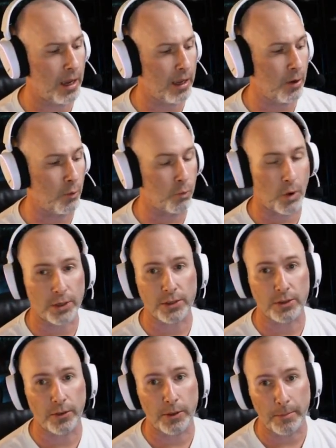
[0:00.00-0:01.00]
Works
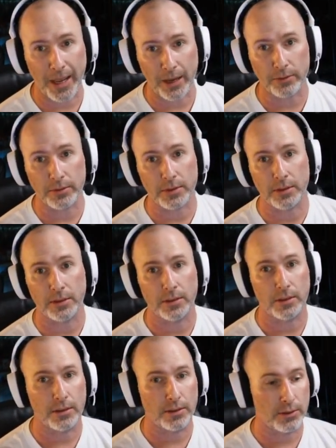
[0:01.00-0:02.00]
on the mount,
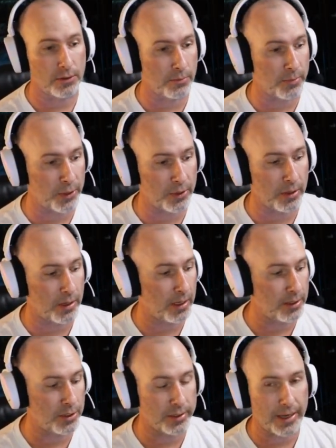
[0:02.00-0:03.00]
super good.
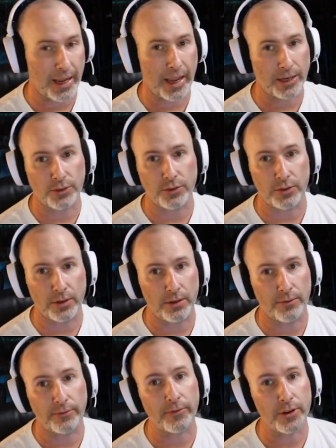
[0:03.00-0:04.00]
It's just extra
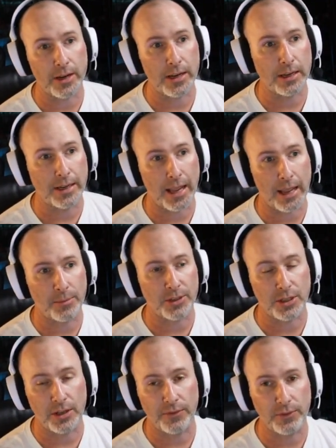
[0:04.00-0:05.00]
free damage
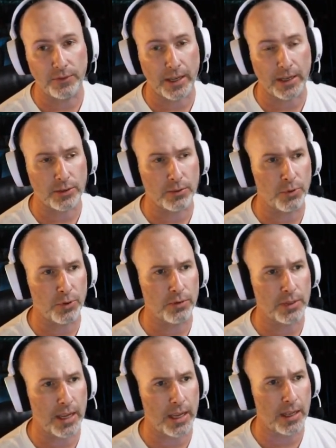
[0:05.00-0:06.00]
if you've taken some wounds.
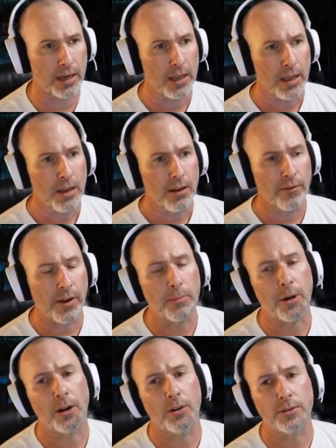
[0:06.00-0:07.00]
And
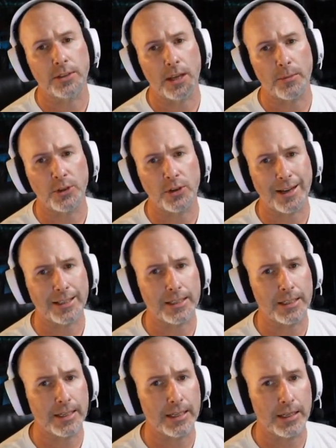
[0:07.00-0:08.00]
vampire lord and zombie dragons
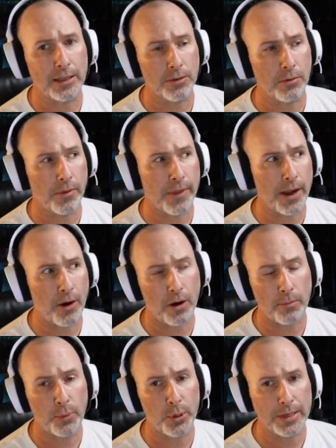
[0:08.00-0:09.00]
tend to heal. They are
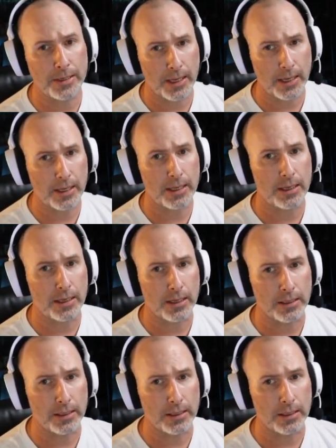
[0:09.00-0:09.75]
pretty tanky.